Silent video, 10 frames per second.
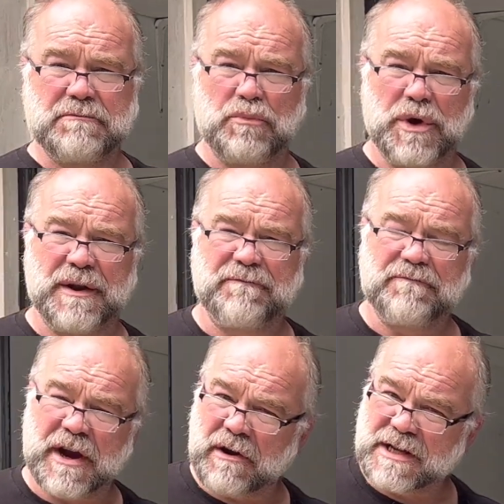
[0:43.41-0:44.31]
went
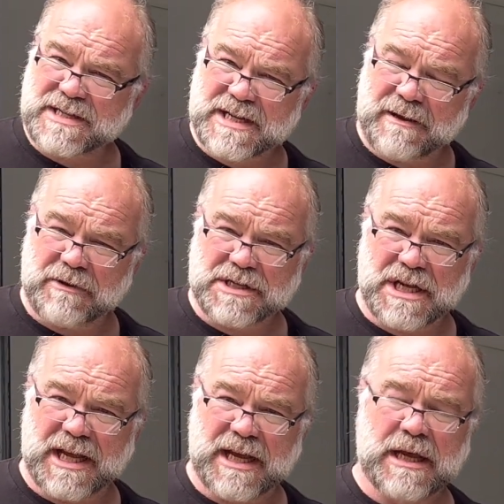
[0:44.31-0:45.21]
fairly
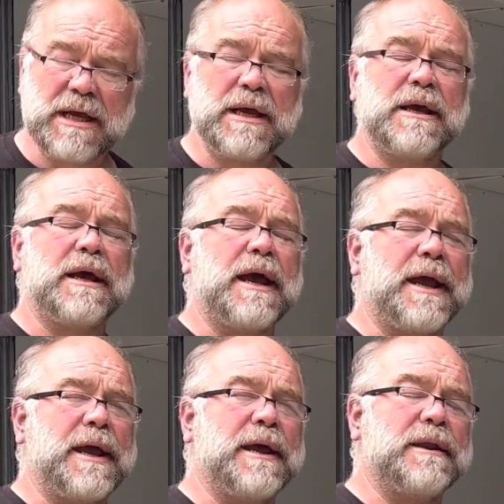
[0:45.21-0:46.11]
seamlessly,
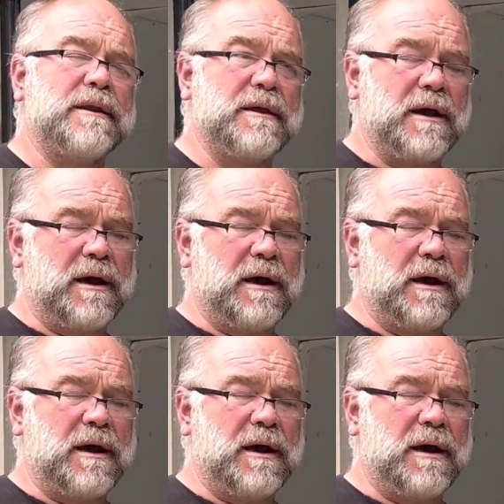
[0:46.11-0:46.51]
and